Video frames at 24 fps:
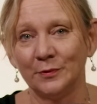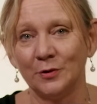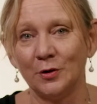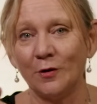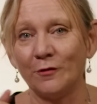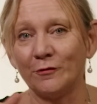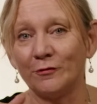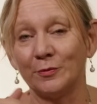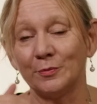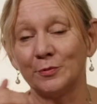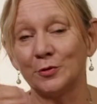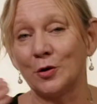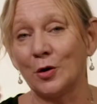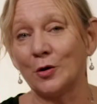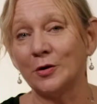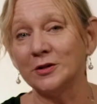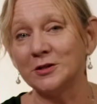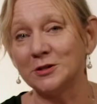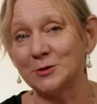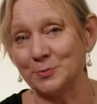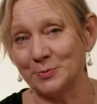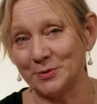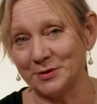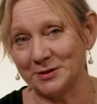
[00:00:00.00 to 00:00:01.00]
Not from
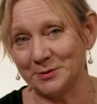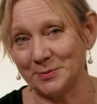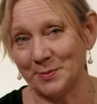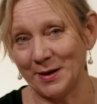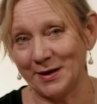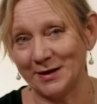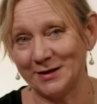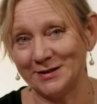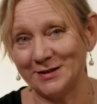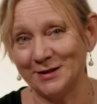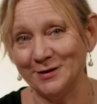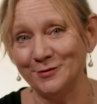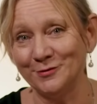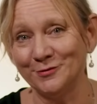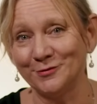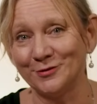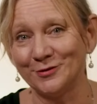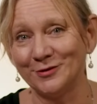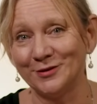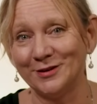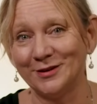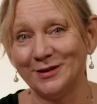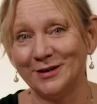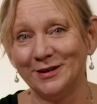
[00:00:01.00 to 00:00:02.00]
God's
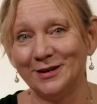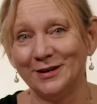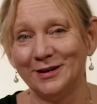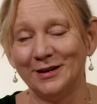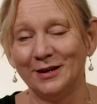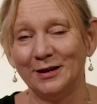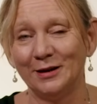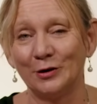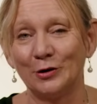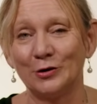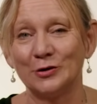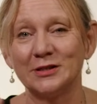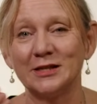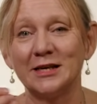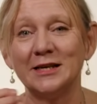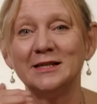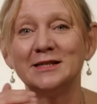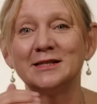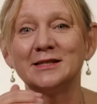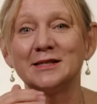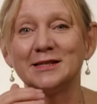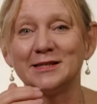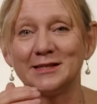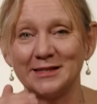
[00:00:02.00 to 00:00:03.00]
perspective, because
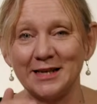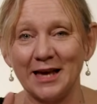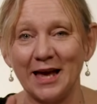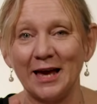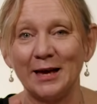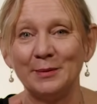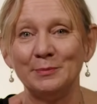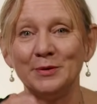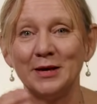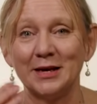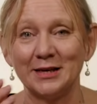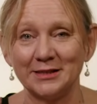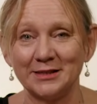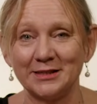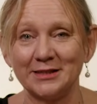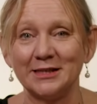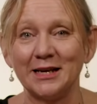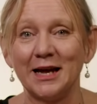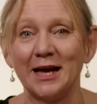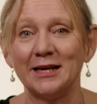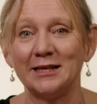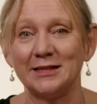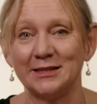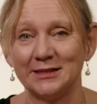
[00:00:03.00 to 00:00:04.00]
he's the same
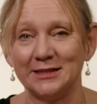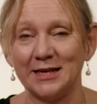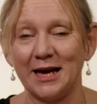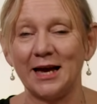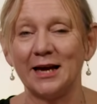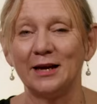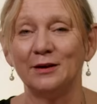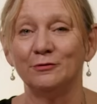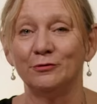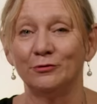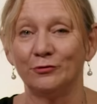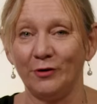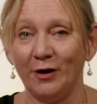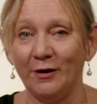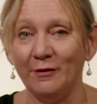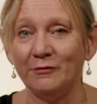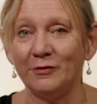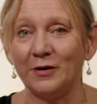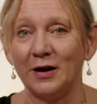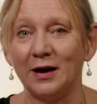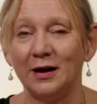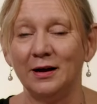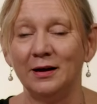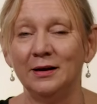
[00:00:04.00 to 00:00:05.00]
yesterday, today and
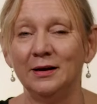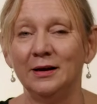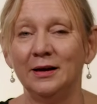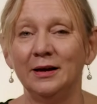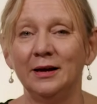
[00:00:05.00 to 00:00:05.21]
forever.